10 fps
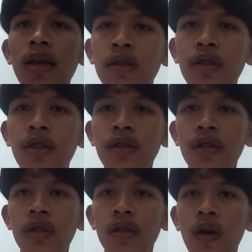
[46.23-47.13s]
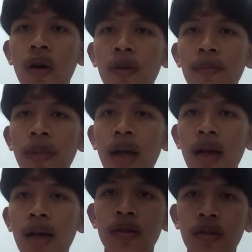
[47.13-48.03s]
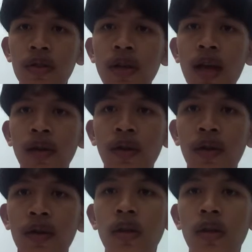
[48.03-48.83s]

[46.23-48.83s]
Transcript: t-shirt called pack center.